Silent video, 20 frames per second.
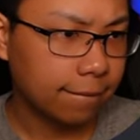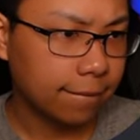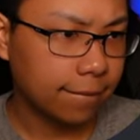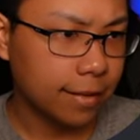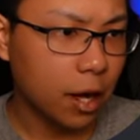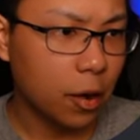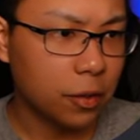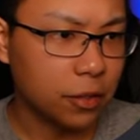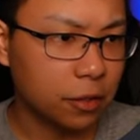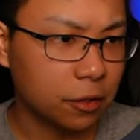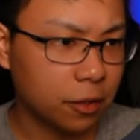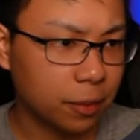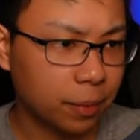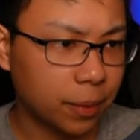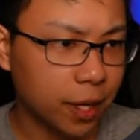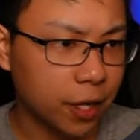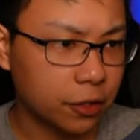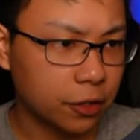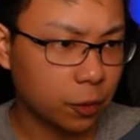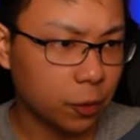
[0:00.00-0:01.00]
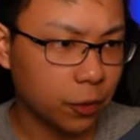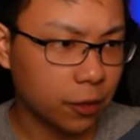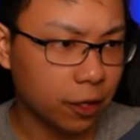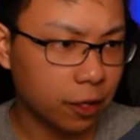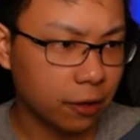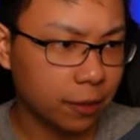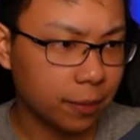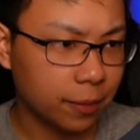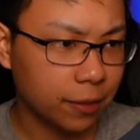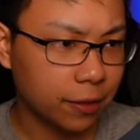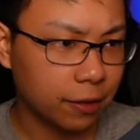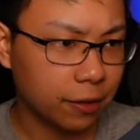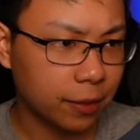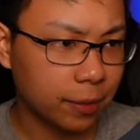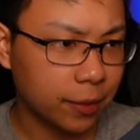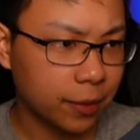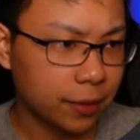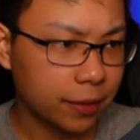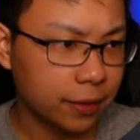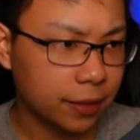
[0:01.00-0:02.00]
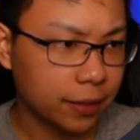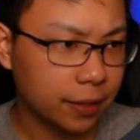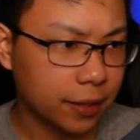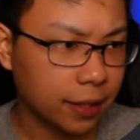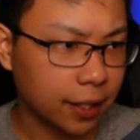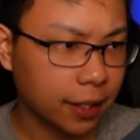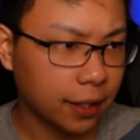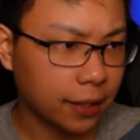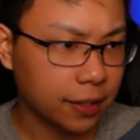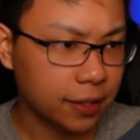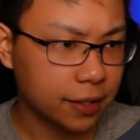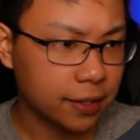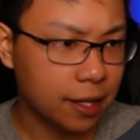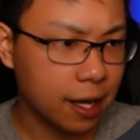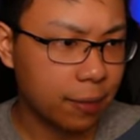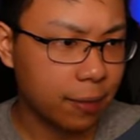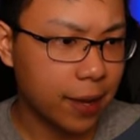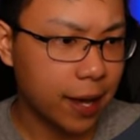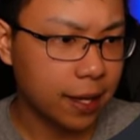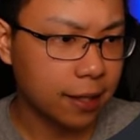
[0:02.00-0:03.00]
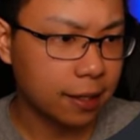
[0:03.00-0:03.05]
Oh, he's using Podrick with Harim Harima, and this is not bad